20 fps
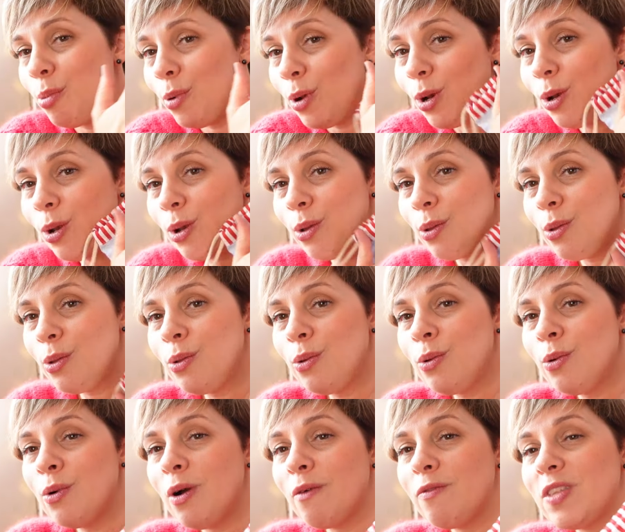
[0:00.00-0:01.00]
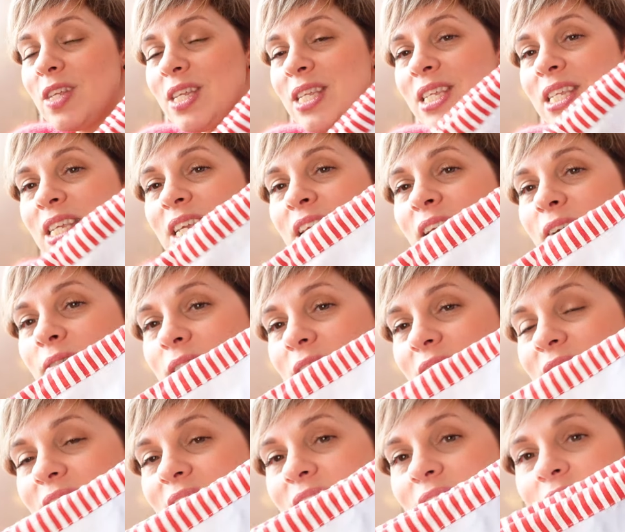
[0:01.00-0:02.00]
blue of the sea, of the
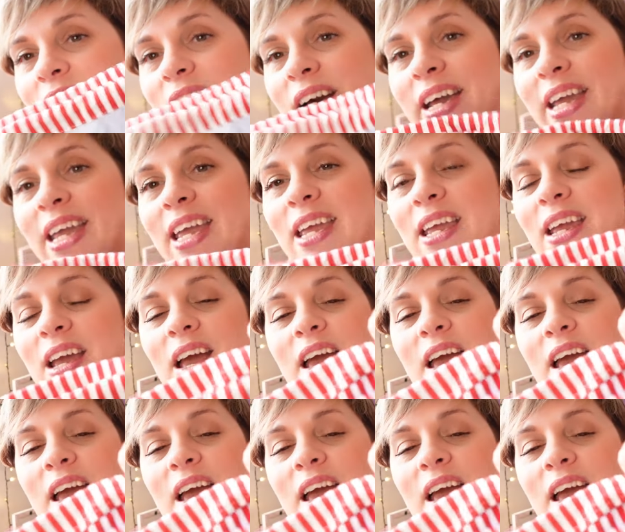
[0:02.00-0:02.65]
sky,